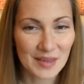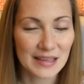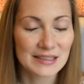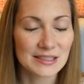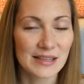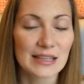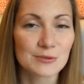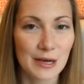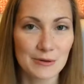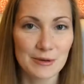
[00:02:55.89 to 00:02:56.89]
And so that's
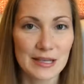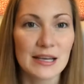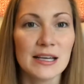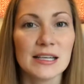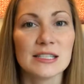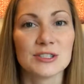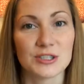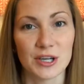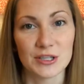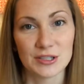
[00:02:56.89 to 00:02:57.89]
why we
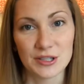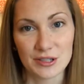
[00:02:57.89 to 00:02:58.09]
started